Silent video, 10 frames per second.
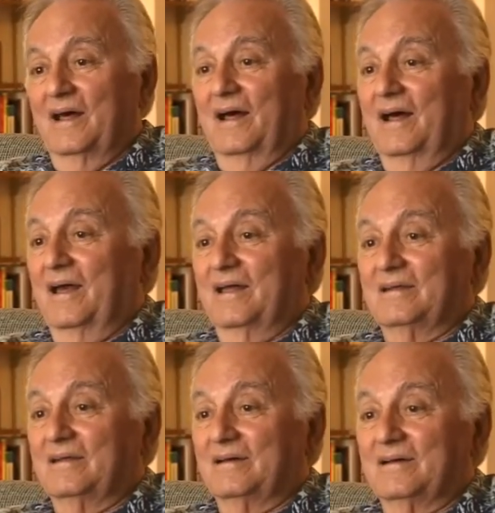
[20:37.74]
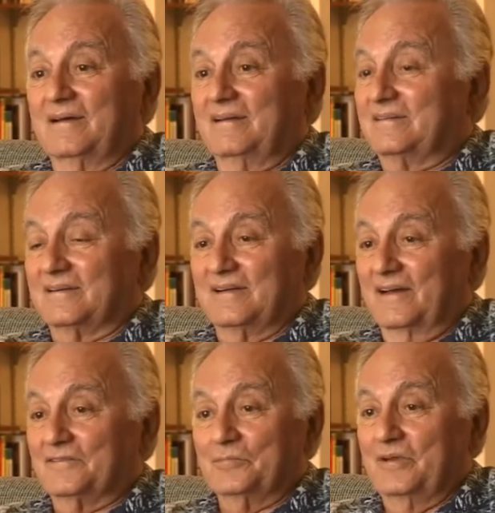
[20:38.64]
and it turned
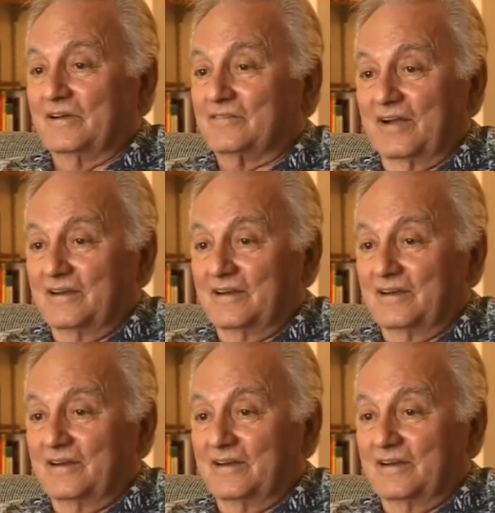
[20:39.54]
out to be a great